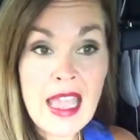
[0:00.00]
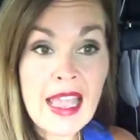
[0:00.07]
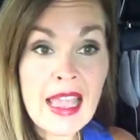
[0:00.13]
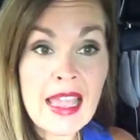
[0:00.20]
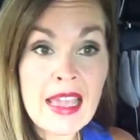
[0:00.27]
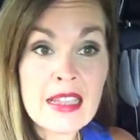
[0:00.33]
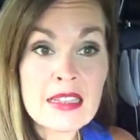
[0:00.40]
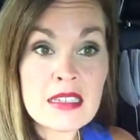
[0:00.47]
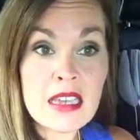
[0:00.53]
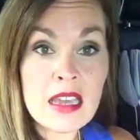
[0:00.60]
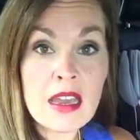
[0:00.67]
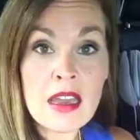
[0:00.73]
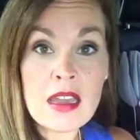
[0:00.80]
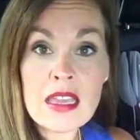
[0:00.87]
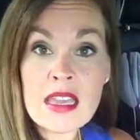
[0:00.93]
And
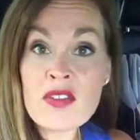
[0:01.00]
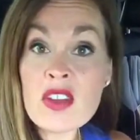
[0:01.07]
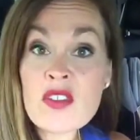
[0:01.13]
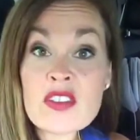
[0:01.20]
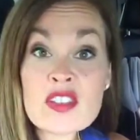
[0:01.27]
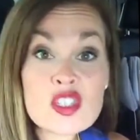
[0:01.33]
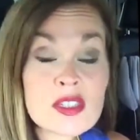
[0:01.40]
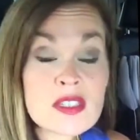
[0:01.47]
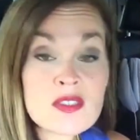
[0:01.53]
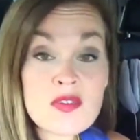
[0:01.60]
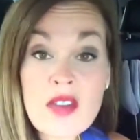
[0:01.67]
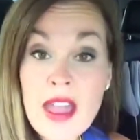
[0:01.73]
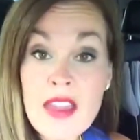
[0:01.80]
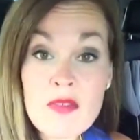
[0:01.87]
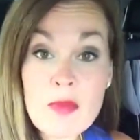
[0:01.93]
uh, even if it's just
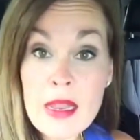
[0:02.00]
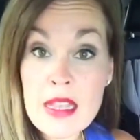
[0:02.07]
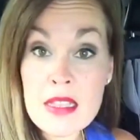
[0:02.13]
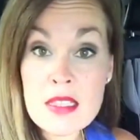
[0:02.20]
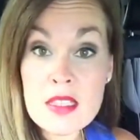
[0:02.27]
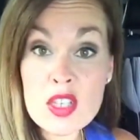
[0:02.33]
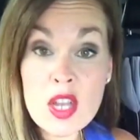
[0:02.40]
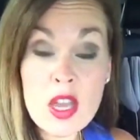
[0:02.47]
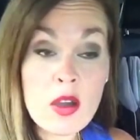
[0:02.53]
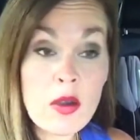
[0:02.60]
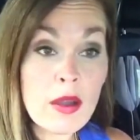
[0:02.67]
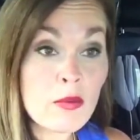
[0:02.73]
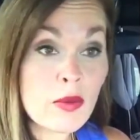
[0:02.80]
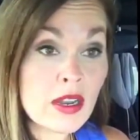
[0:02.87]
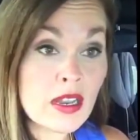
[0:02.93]
five minutes, you know,
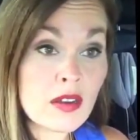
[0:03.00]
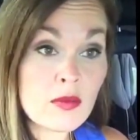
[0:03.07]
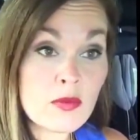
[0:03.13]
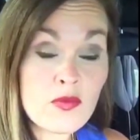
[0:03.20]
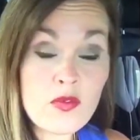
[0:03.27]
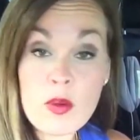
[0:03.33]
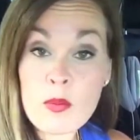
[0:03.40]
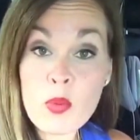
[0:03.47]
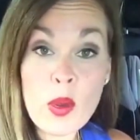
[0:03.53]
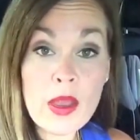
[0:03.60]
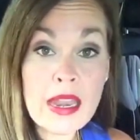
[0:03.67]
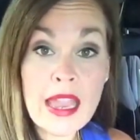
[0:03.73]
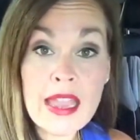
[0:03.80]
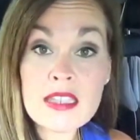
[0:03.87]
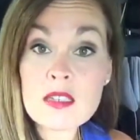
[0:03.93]
I'm running from
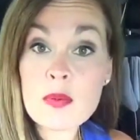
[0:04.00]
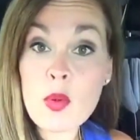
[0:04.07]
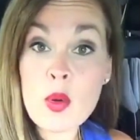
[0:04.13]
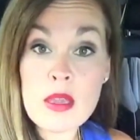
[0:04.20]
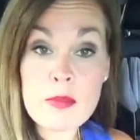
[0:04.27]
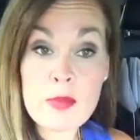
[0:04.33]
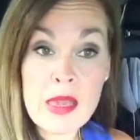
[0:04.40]
point A to point